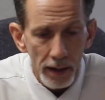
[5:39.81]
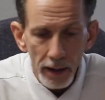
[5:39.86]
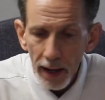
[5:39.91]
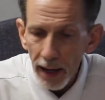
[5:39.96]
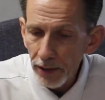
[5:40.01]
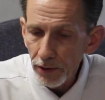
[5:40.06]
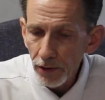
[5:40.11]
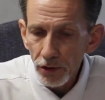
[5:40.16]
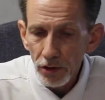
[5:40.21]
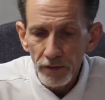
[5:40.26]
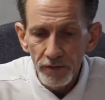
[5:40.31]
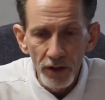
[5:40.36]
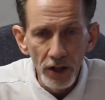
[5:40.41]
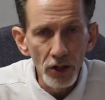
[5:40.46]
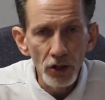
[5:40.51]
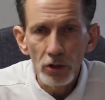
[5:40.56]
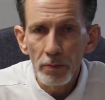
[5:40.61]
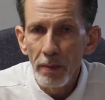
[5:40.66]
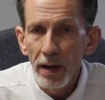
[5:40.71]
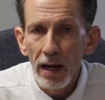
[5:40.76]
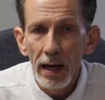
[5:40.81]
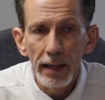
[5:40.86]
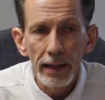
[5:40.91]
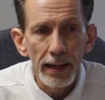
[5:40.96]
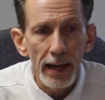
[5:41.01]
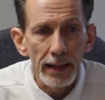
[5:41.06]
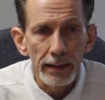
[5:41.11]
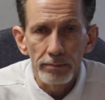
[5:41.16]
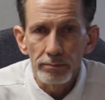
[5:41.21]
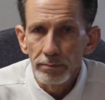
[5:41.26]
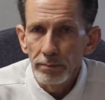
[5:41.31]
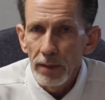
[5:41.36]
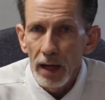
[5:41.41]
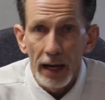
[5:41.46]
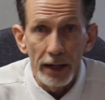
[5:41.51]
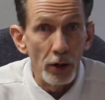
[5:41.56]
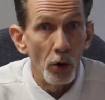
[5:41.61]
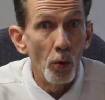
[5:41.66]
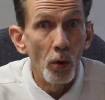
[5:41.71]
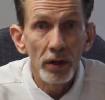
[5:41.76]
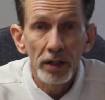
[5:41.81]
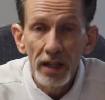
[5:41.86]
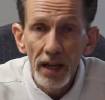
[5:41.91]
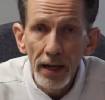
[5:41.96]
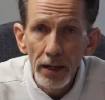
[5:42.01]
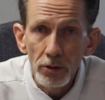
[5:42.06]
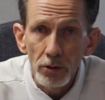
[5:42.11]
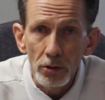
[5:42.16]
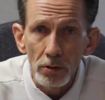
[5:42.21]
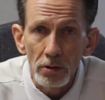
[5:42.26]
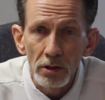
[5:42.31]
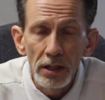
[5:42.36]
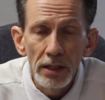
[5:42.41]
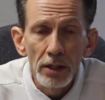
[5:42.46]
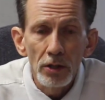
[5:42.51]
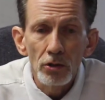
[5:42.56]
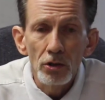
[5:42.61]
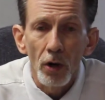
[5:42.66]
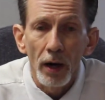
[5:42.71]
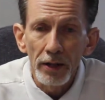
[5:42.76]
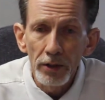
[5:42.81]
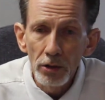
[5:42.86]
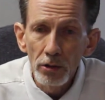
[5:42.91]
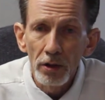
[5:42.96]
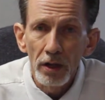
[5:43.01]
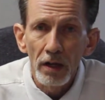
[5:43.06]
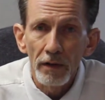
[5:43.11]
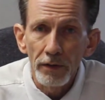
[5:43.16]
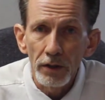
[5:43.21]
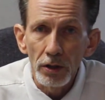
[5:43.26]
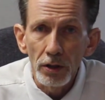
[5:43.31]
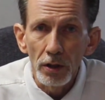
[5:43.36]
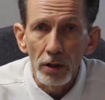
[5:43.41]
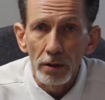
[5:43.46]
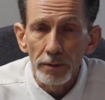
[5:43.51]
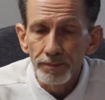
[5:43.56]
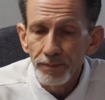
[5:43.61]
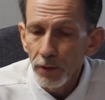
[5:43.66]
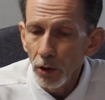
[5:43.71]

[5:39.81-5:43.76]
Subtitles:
I just finished mine. I don't want cancer, so I do it every year.